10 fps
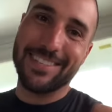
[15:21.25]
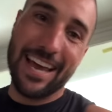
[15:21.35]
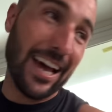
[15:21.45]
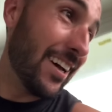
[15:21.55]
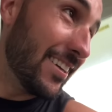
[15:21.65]

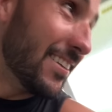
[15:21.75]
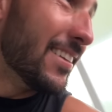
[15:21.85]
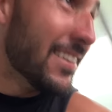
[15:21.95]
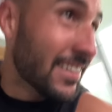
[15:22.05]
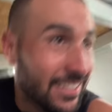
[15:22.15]
Yeah.
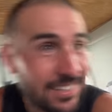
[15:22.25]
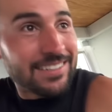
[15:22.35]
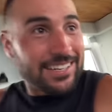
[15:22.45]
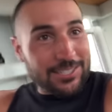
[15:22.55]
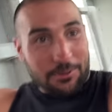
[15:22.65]

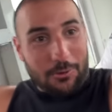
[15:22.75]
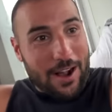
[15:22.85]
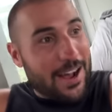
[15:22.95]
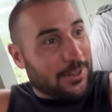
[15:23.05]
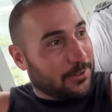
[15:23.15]
It's a
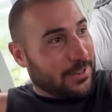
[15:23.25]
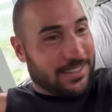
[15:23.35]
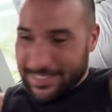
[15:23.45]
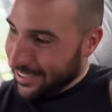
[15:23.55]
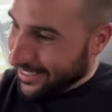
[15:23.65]
wild one.